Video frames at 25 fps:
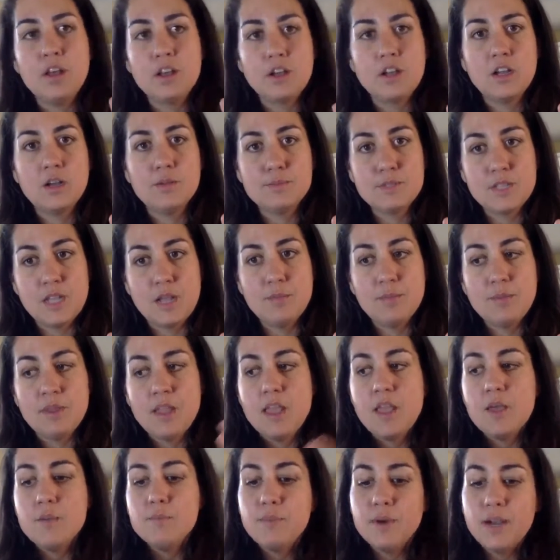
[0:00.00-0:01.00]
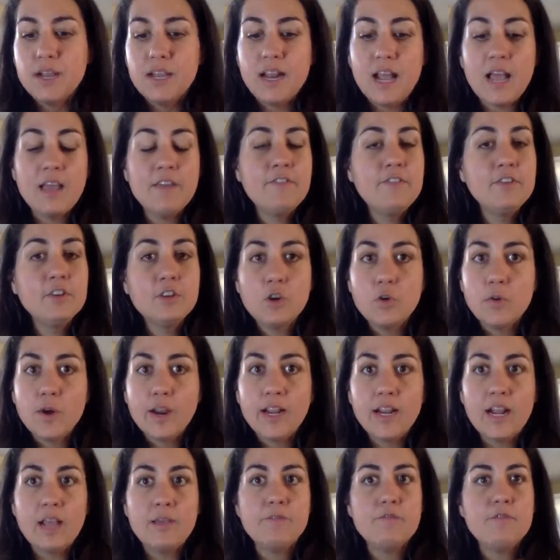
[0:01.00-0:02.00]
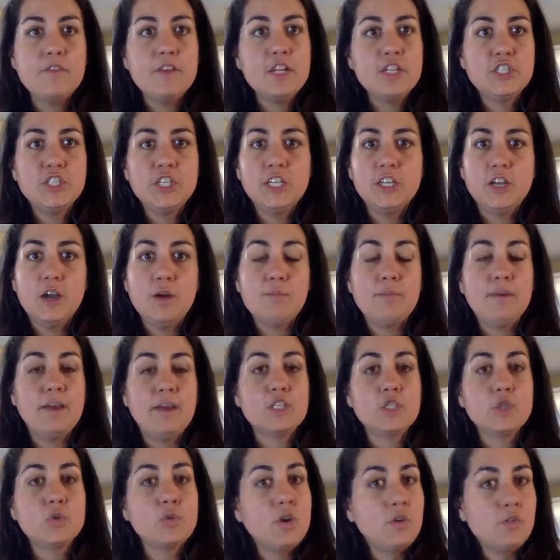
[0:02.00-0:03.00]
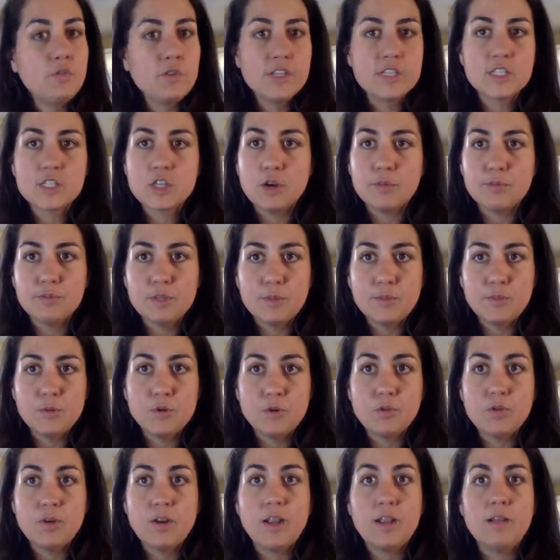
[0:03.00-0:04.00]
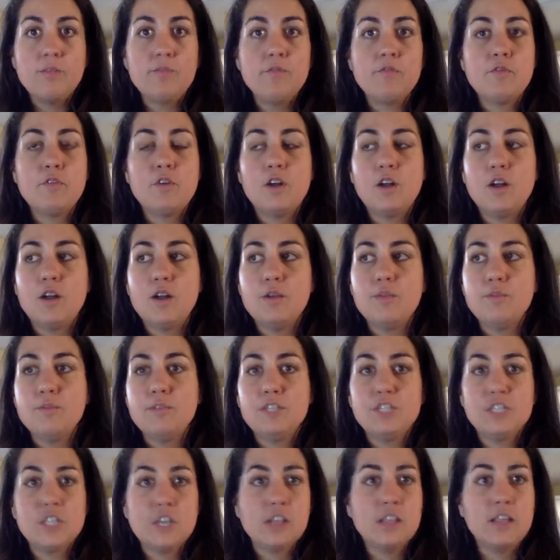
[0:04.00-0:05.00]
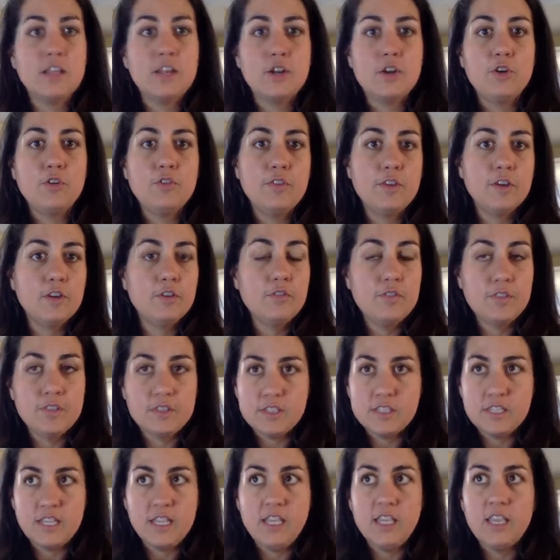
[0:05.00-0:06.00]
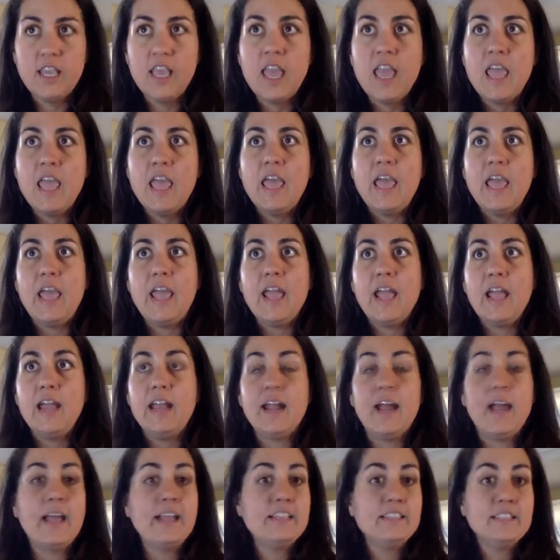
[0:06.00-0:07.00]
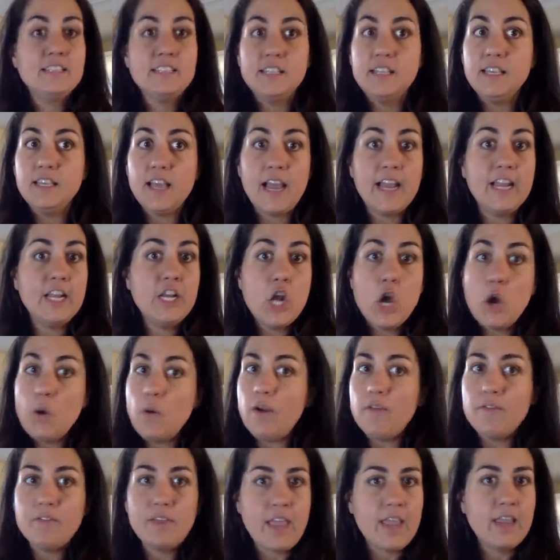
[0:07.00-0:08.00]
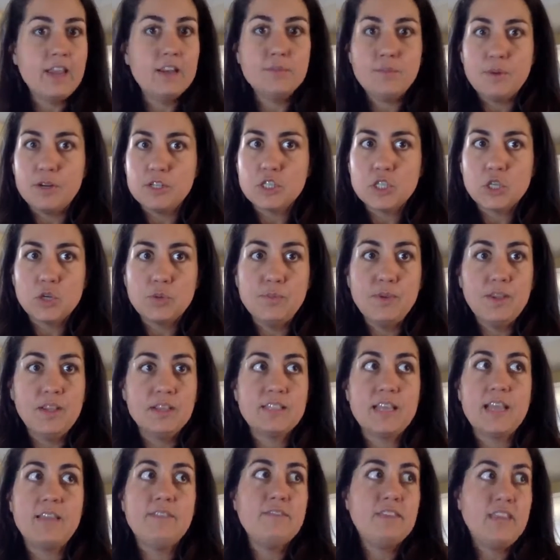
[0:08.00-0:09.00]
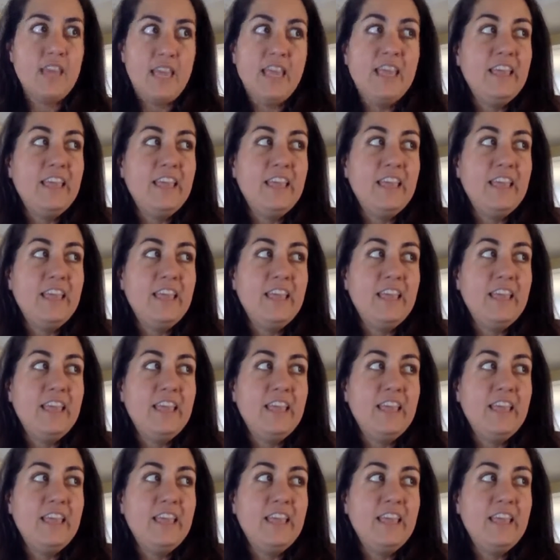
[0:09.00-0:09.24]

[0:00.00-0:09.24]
comes up. But I feel great. I'm finishing up my 12-week sculpting program from Michelle at No Fail Physique. And I know I've gained muscle, because I've